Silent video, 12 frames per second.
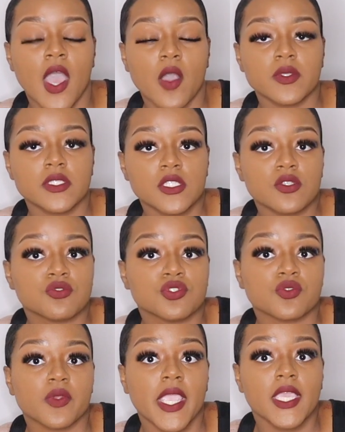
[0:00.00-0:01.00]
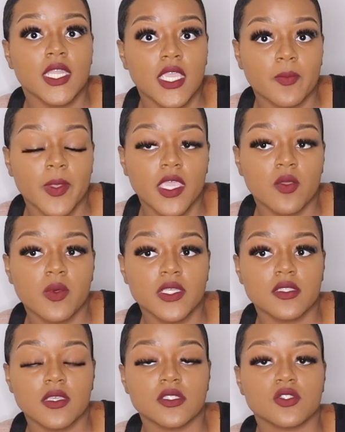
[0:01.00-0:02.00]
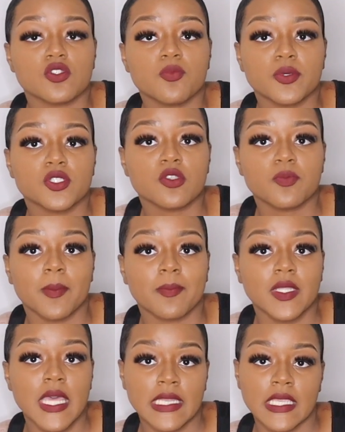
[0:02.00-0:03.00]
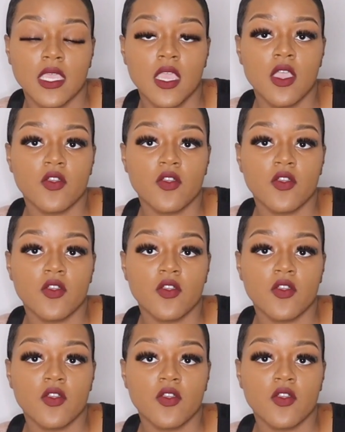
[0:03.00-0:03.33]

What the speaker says: I was still draining, but it wasn't super bloody.